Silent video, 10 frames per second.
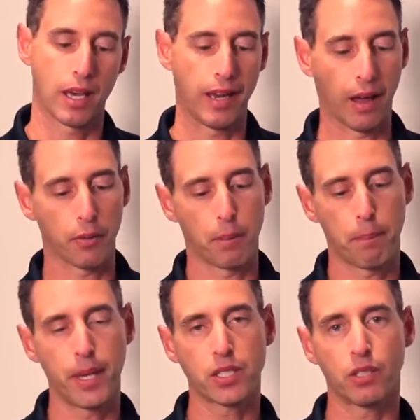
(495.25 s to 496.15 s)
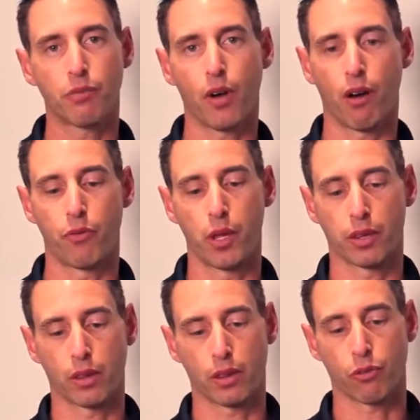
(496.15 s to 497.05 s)
Now, the pitch of
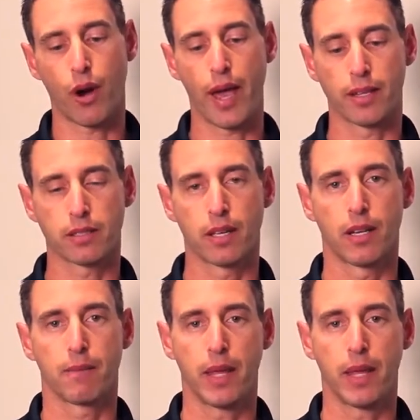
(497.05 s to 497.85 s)
the threads